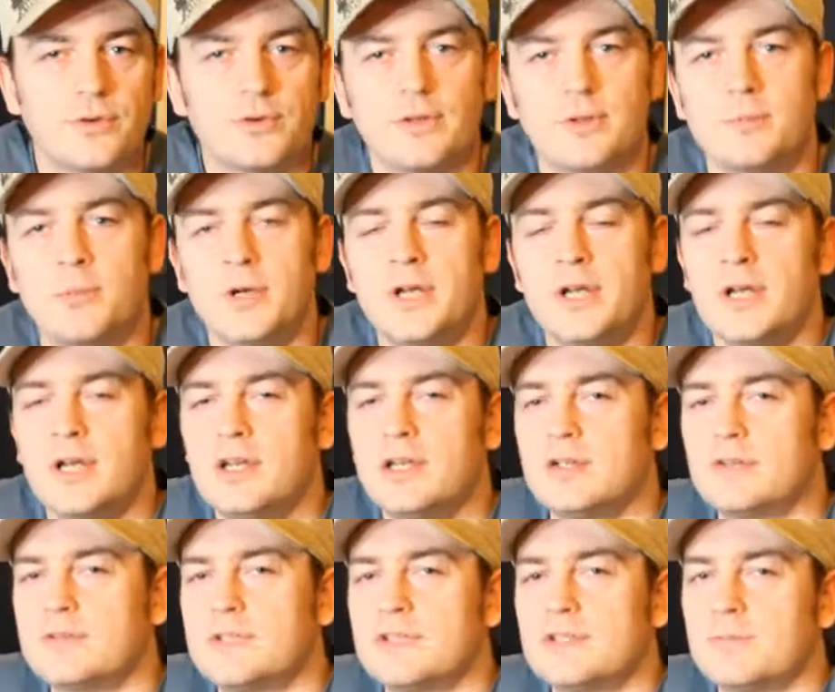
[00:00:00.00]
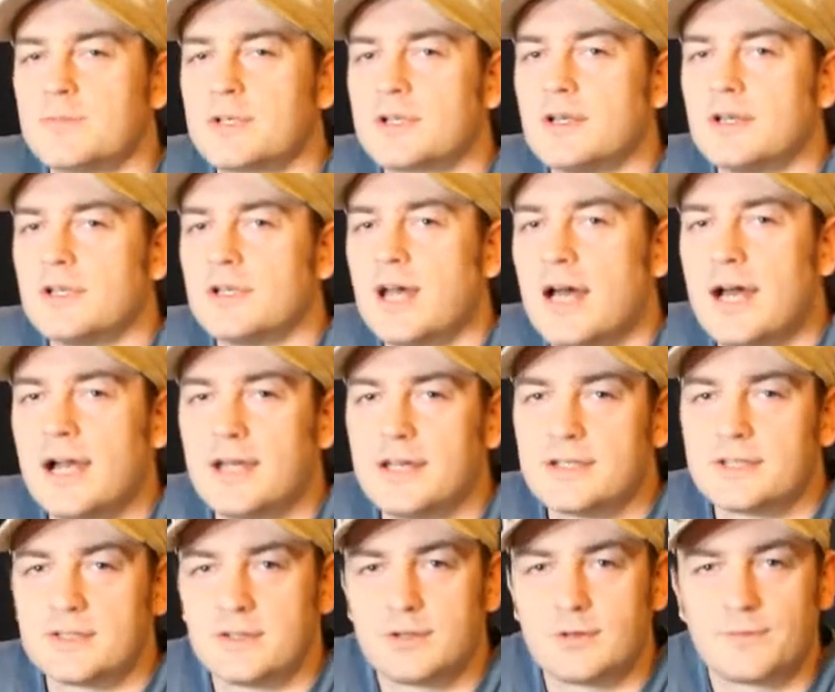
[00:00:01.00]
them, you'll see something called
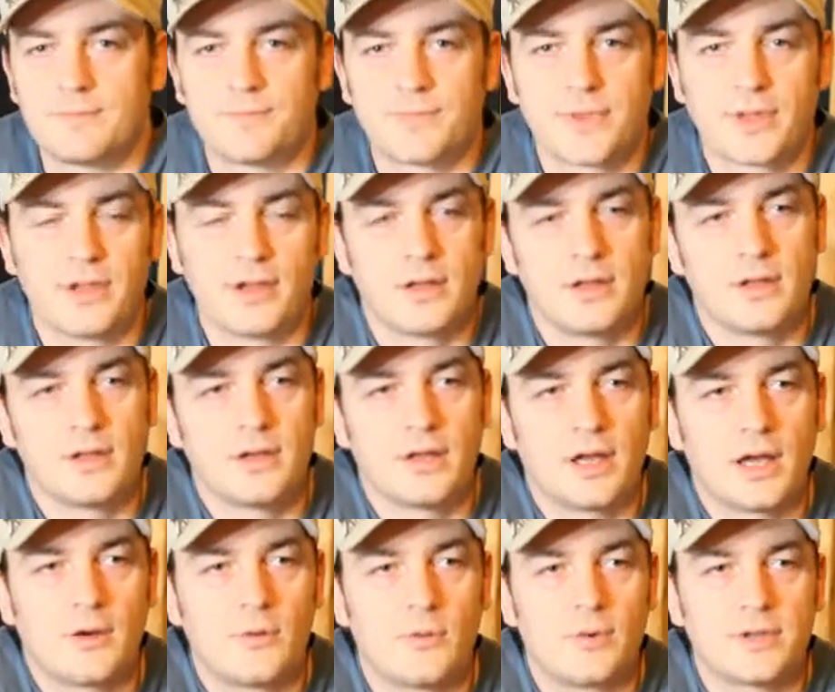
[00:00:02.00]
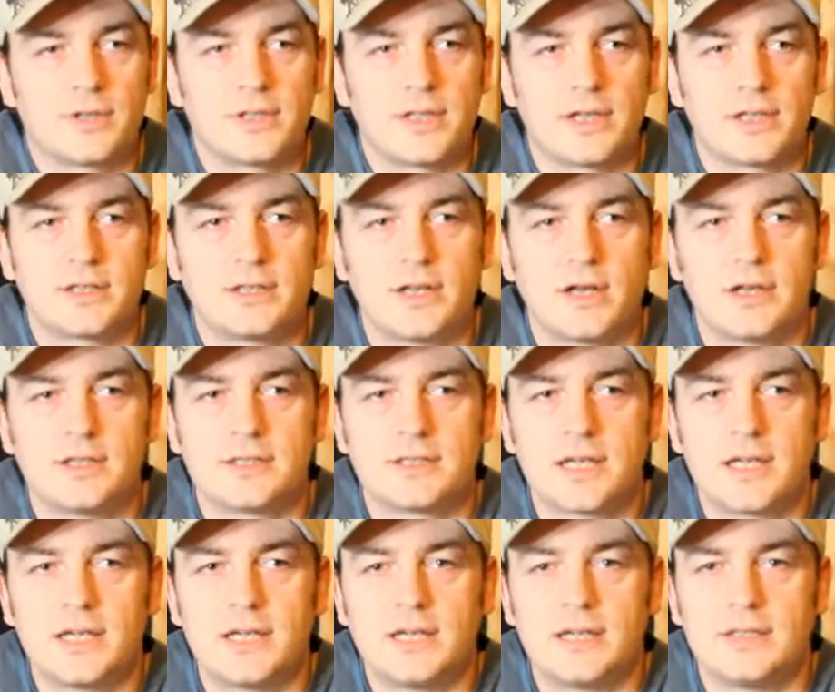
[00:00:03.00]
ISO. And what that does
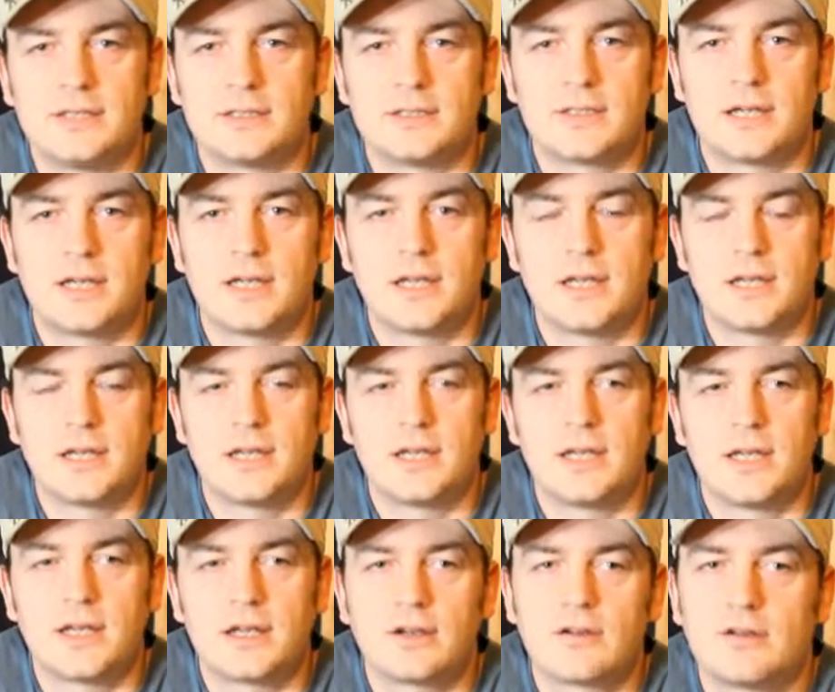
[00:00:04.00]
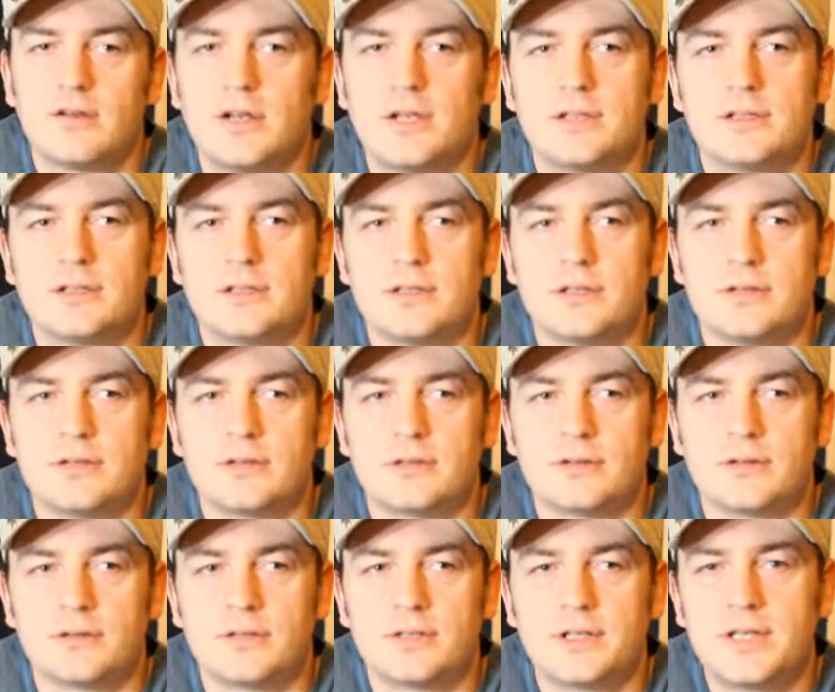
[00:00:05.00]
is it increases
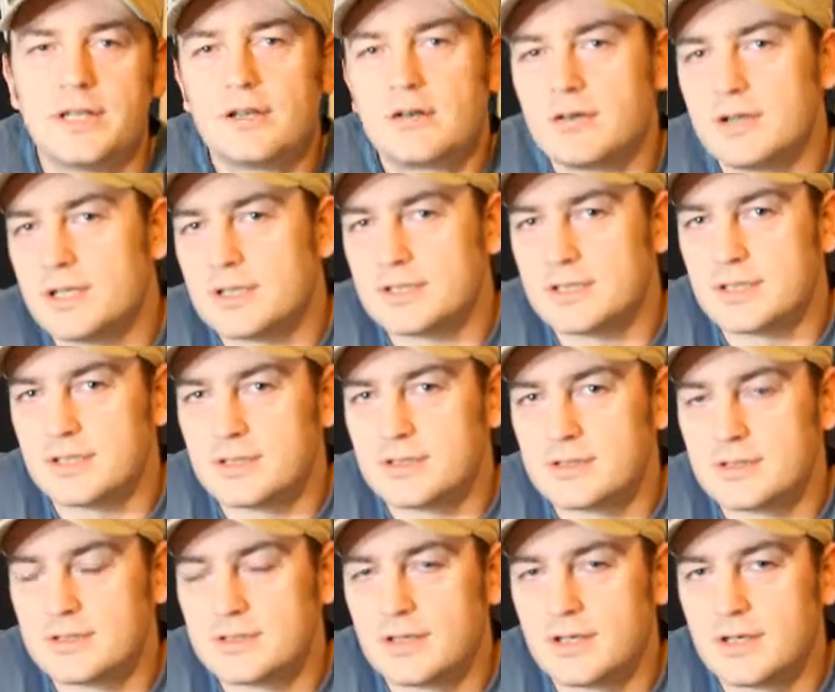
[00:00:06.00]
or decreases